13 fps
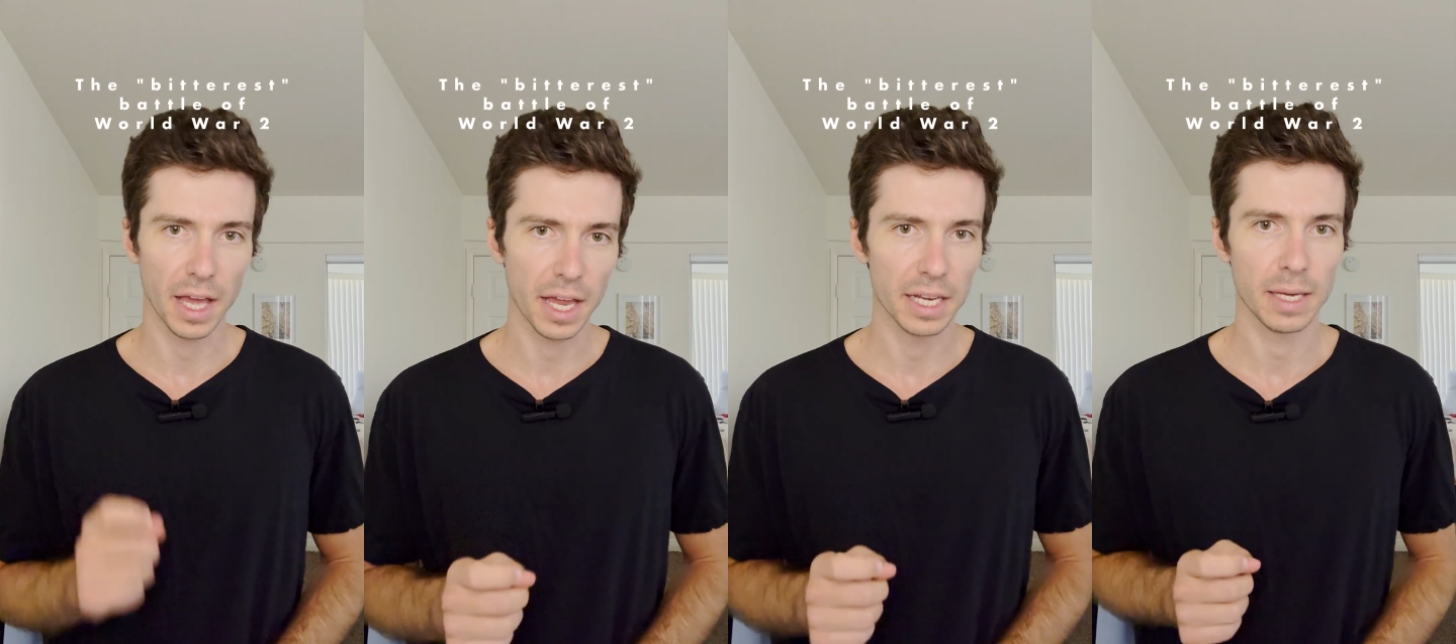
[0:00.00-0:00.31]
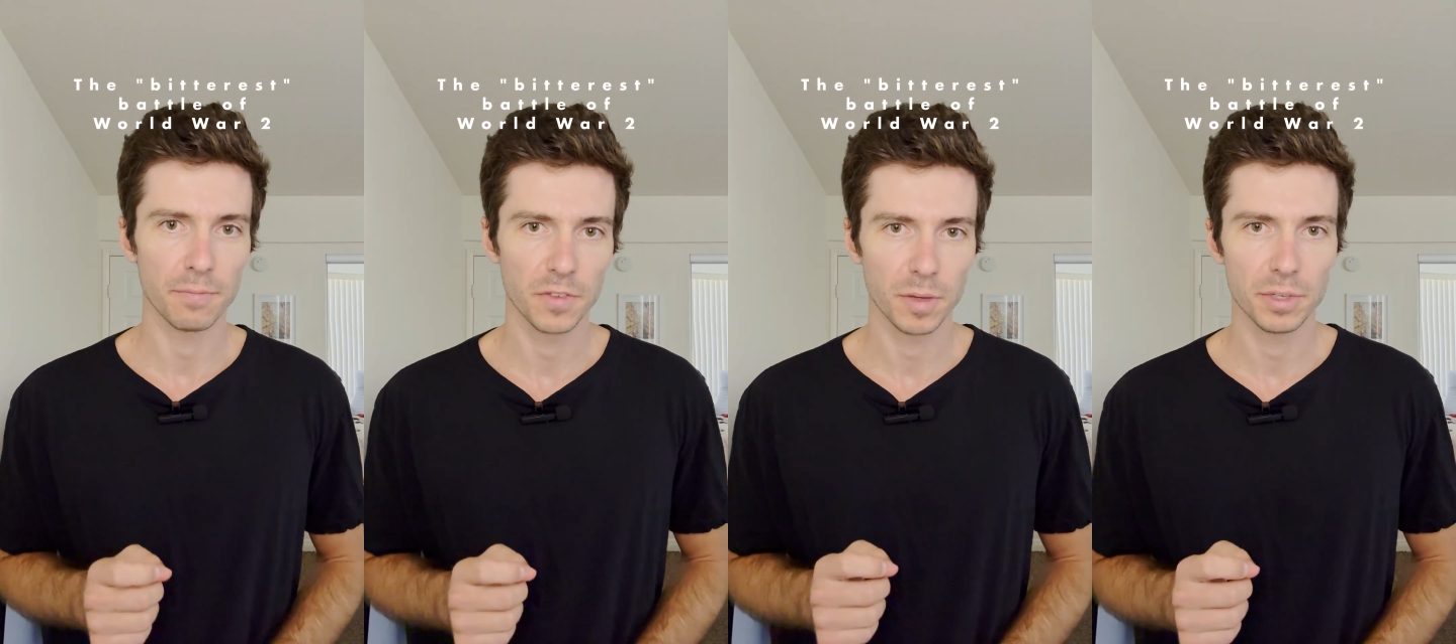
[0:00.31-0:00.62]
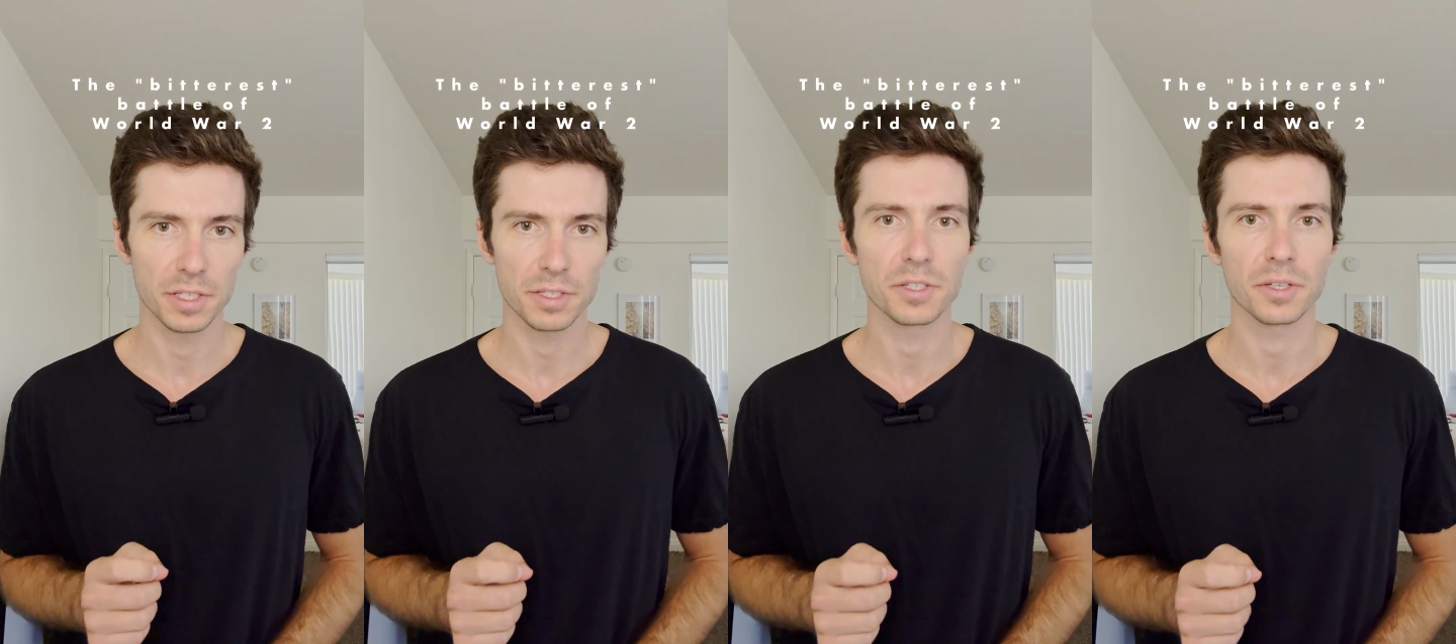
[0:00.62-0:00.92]
any
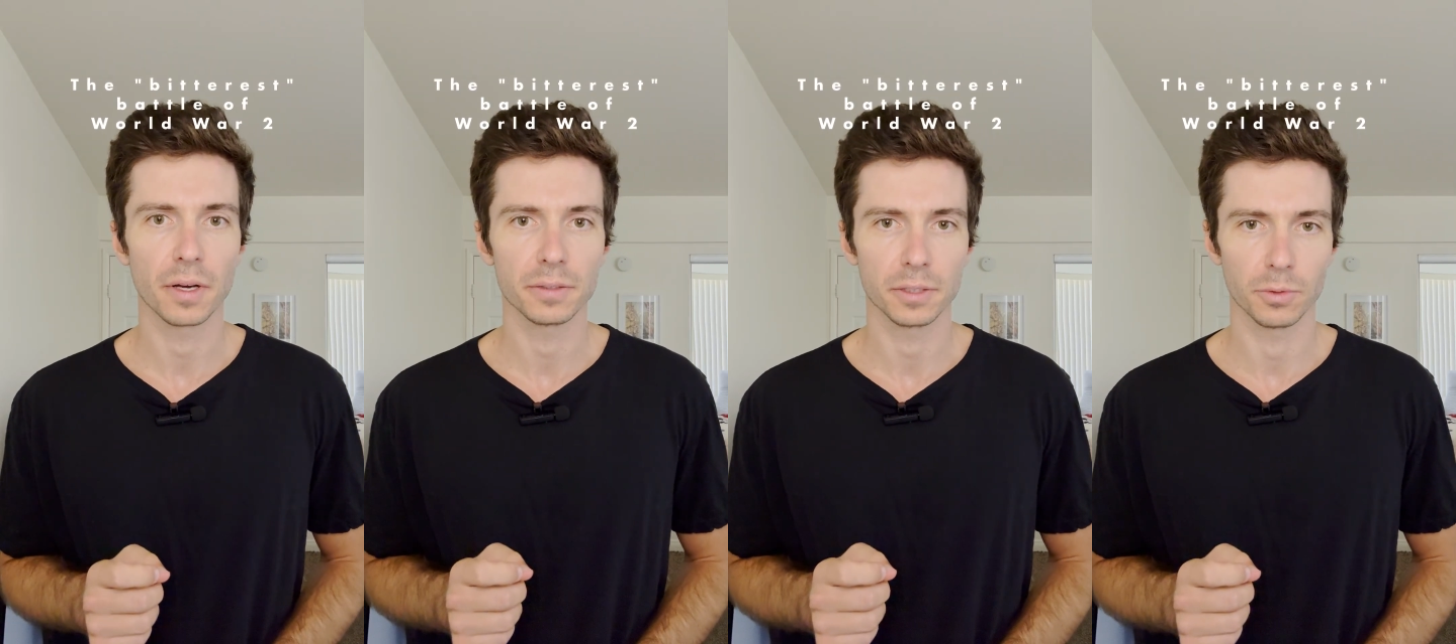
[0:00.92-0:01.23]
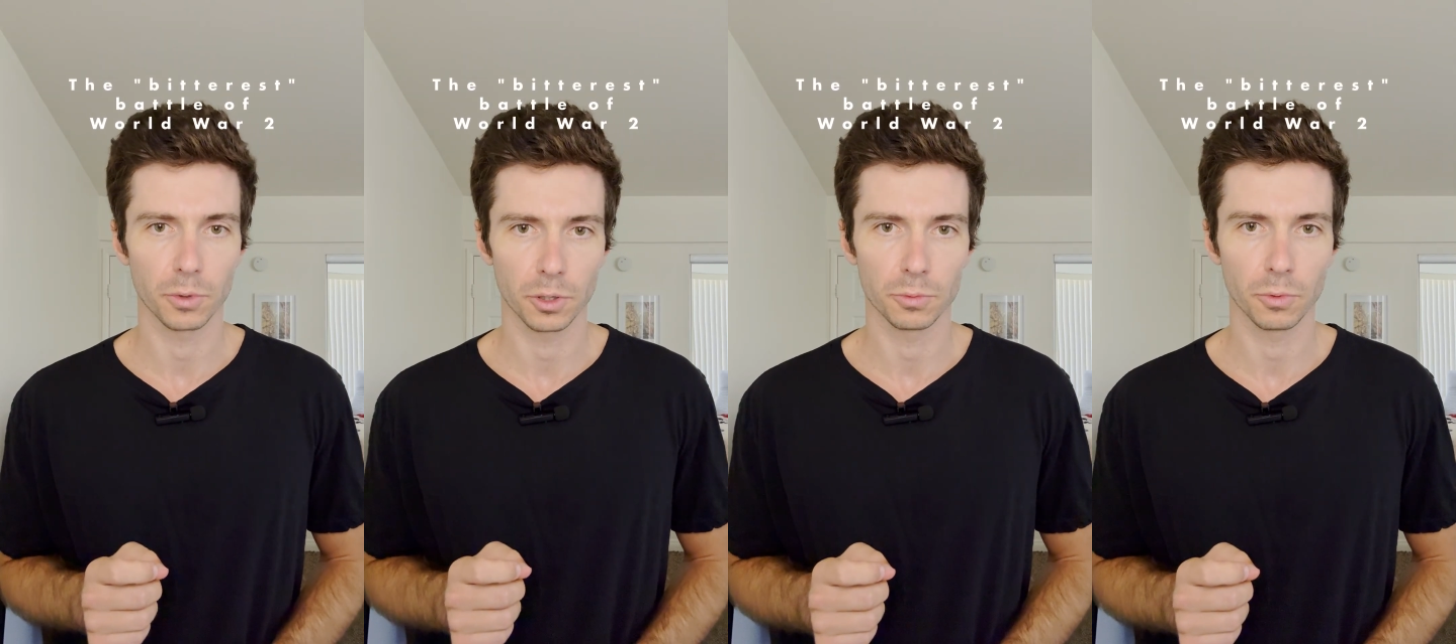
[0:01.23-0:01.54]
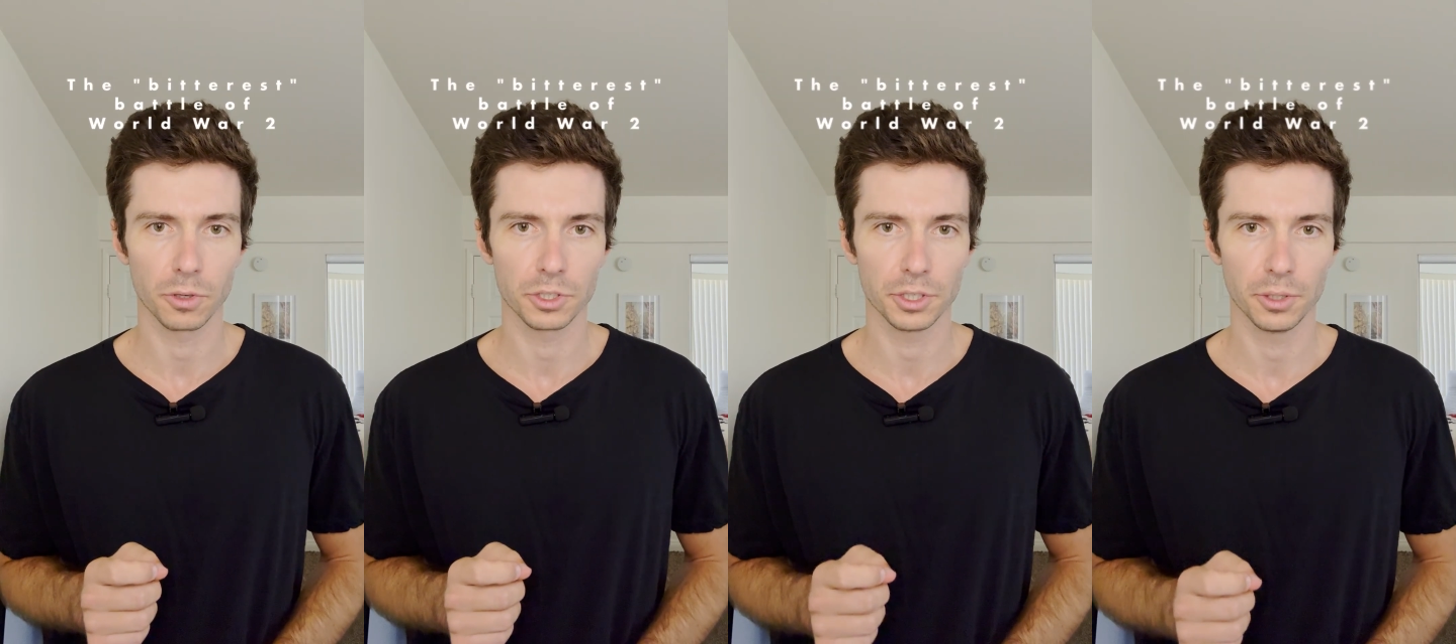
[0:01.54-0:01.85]
amphibious assault in World
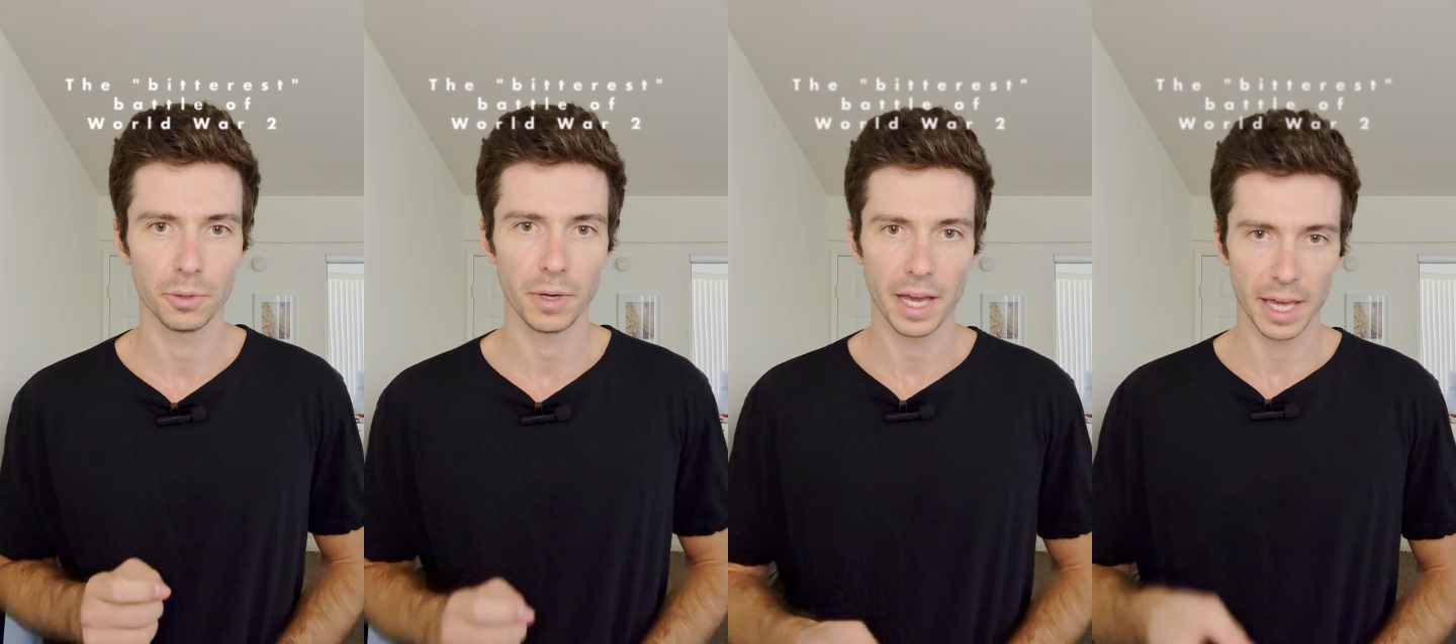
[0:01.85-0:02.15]
War II,